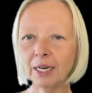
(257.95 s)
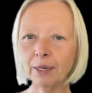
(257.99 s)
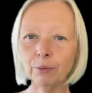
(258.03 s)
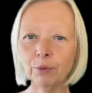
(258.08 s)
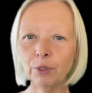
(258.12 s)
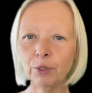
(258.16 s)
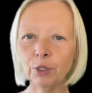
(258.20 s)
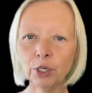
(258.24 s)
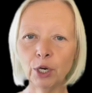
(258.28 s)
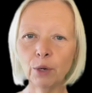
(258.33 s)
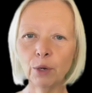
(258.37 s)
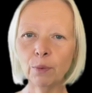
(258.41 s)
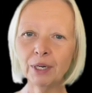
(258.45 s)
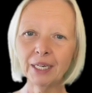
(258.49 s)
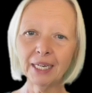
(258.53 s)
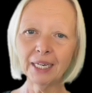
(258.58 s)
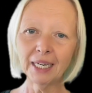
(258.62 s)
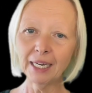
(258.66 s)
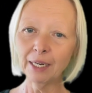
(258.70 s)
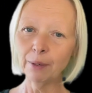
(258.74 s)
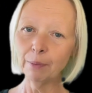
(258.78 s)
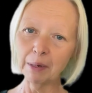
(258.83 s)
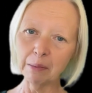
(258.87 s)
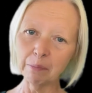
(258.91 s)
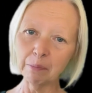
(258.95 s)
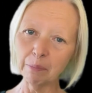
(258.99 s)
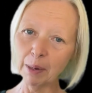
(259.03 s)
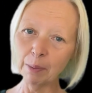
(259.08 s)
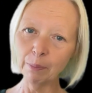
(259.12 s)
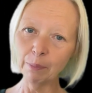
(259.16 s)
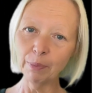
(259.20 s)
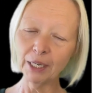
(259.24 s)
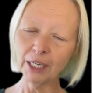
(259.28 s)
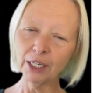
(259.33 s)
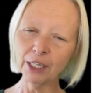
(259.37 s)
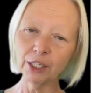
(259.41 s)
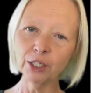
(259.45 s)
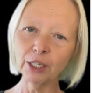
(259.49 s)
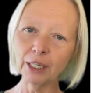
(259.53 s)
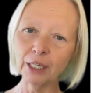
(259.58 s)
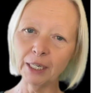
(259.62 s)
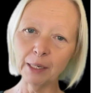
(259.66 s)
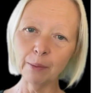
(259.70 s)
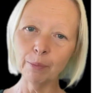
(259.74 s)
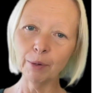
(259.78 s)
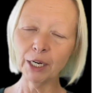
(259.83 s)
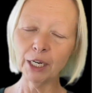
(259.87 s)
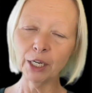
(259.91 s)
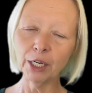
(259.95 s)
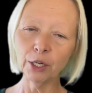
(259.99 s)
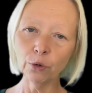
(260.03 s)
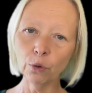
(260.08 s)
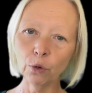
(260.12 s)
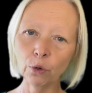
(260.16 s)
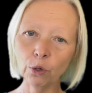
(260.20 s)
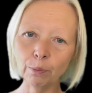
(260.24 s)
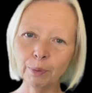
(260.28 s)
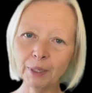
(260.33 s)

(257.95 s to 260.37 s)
And you don't want anyone bumping into anybody at all,